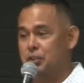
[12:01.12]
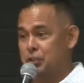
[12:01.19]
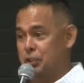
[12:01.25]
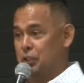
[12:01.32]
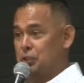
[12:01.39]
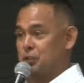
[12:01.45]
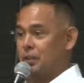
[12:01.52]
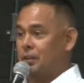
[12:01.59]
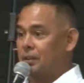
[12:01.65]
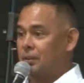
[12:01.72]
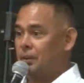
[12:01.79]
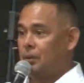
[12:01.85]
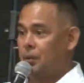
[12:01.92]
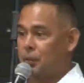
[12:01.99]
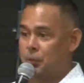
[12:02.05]
children
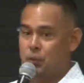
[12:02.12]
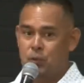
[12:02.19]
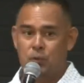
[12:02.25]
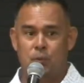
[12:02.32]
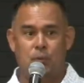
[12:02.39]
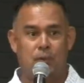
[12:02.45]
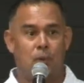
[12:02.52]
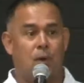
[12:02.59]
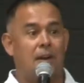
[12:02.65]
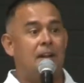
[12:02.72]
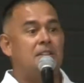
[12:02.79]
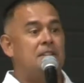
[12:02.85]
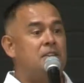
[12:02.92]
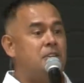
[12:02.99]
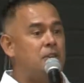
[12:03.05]
through an
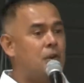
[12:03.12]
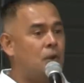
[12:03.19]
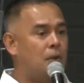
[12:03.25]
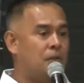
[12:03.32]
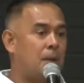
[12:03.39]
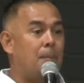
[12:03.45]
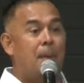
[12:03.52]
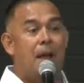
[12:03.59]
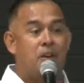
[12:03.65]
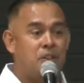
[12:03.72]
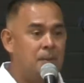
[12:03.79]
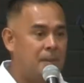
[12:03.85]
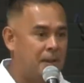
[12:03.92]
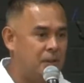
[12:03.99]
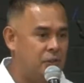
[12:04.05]
organization called
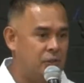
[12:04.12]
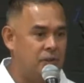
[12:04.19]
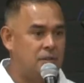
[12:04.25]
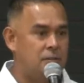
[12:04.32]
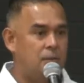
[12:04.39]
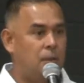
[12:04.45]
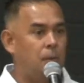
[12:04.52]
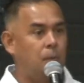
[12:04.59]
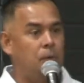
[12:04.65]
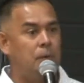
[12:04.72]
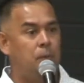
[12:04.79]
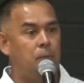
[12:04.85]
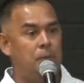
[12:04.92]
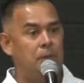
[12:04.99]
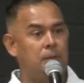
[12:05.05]
Compassion Ministries. So
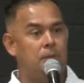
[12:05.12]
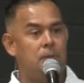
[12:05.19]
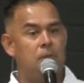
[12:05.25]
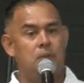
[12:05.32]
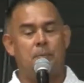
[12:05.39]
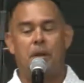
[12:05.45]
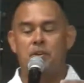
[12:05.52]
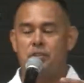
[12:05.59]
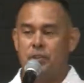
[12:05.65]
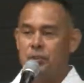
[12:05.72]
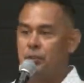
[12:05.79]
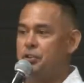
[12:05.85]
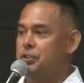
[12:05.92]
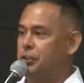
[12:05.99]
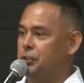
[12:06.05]
we, we, we sponsor
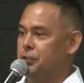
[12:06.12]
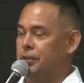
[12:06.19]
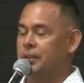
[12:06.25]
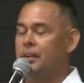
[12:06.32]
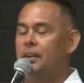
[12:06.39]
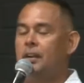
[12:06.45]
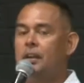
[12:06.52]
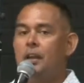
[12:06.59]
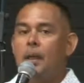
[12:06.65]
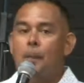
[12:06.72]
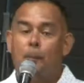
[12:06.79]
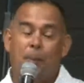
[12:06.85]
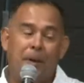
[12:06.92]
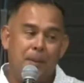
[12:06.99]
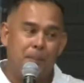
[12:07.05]
two children.
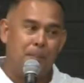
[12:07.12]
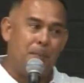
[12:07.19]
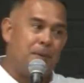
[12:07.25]
But